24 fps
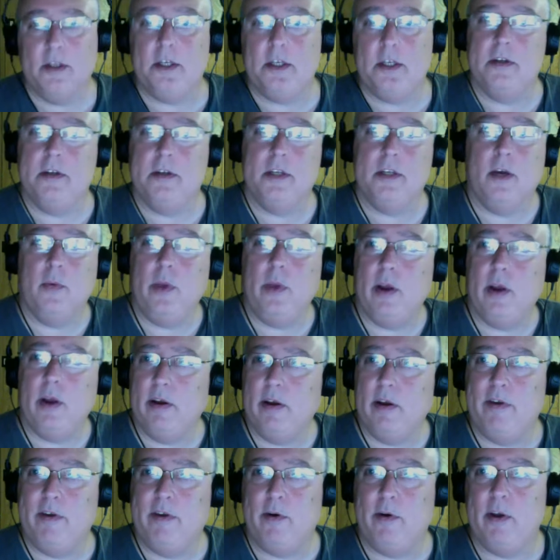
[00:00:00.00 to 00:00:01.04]
is that we are a
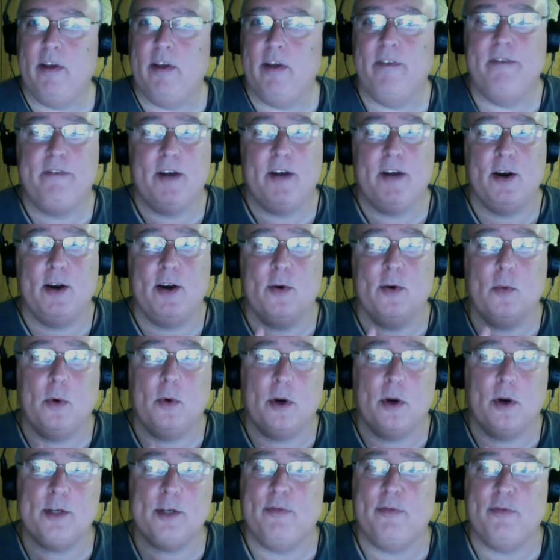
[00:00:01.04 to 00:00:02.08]
very
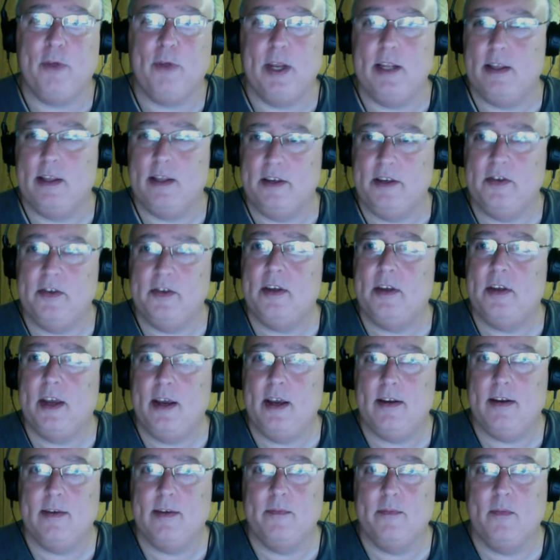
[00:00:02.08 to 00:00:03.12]
fireworks-friendly
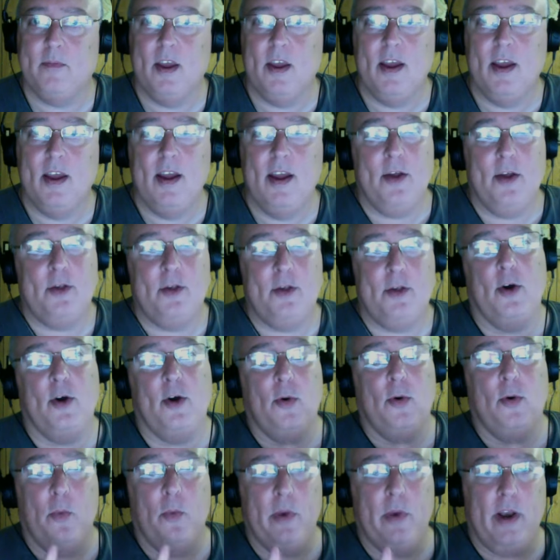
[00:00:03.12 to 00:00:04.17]
state. So
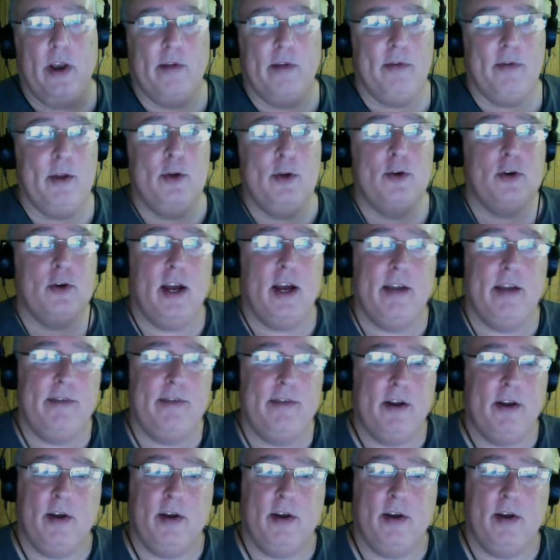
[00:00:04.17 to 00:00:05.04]
whenever you drive in or out